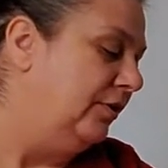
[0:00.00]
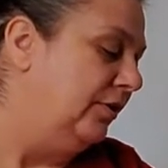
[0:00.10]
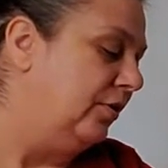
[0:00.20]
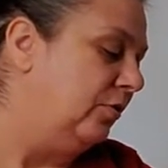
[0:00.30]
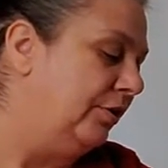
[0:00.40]

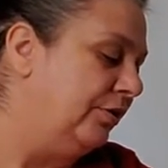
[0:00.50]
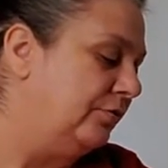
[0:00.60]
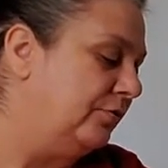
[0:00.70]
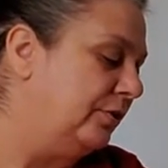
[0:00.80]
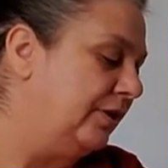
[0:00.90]
our weather
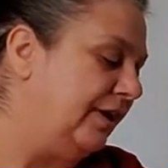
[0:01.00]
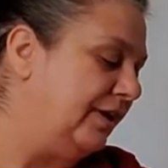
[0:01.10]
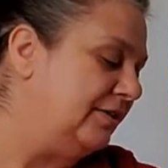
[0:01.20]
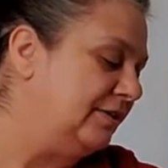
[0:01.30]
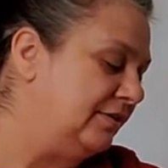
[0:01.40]

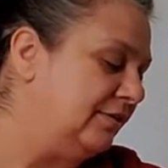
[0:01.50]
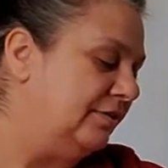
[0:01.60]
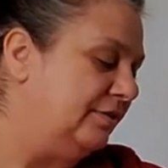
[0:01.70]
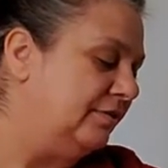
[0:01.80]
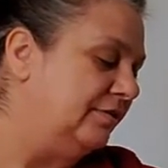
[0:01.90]
forecast,
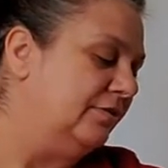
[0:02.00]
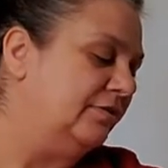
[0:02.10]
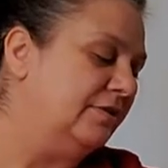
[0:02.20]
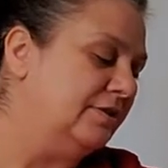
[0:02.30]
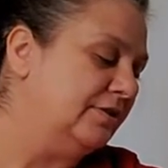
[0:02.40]
and
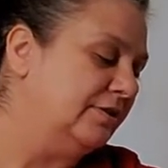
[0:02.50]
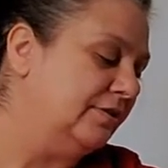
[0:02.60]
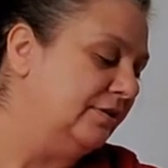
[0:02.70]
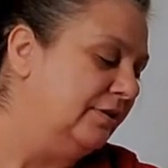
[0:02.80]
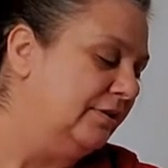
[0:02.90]
this
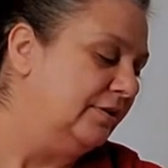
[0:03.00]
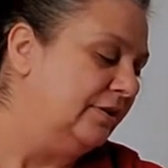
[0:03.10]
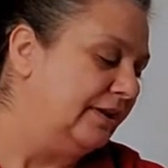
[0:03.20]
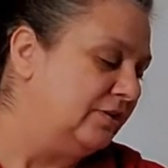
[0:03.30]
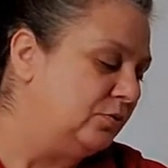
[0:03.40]

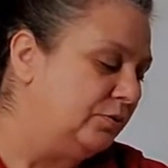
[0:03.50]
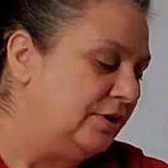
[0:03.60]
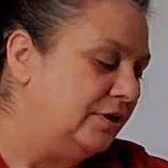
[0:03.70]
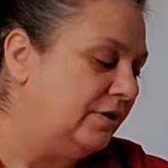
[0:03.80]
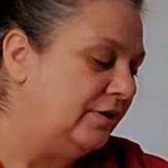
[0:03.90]
last
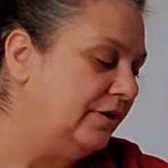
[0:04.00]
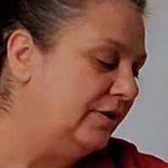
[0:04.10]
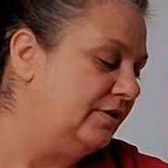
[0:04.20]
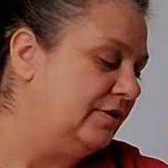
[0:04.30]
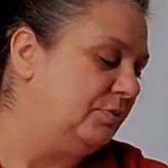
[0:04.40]
week
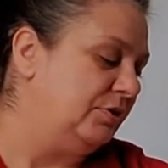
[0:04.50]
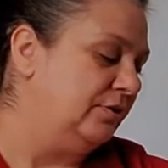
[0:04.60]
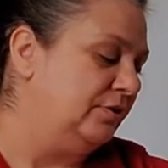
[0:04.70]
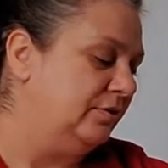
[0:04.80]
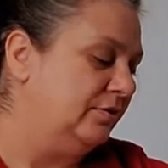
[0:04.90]
has
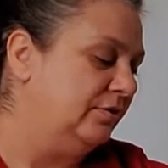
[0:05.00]
been